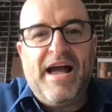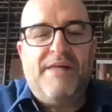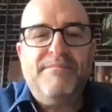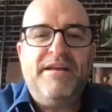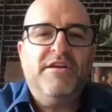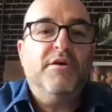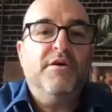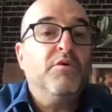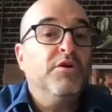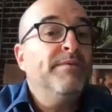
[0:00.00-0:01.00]
Yeah. I mean,
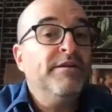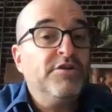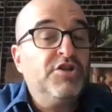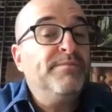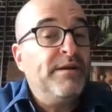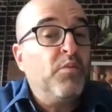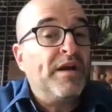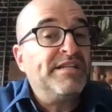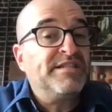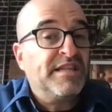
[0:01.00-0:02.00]
do you mean
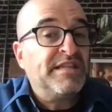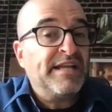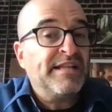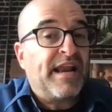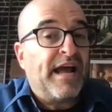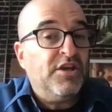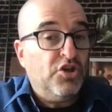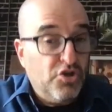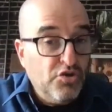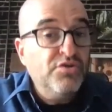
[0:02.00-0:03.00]
what is the thing that I
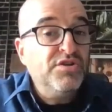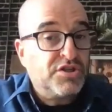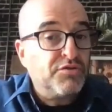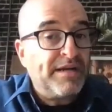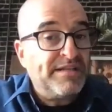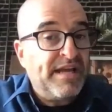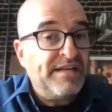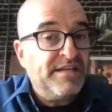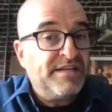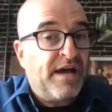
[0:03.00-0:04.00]
use to write the
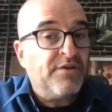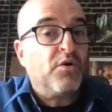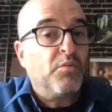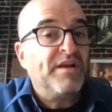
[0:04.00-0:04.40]
idea down?